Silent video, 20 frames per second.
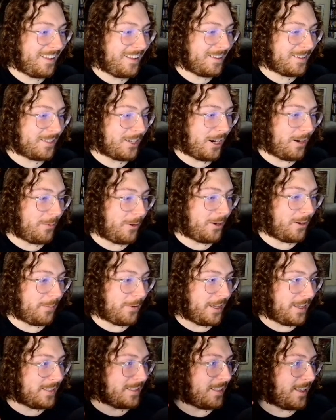Turbo the
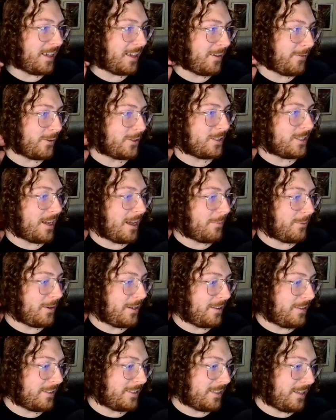Beast, thank you for stopping
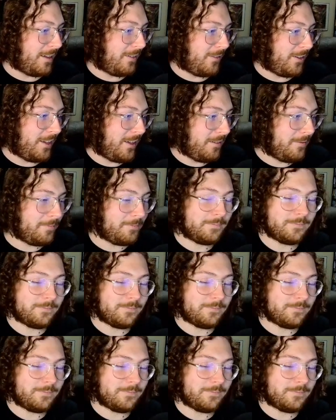in this evening.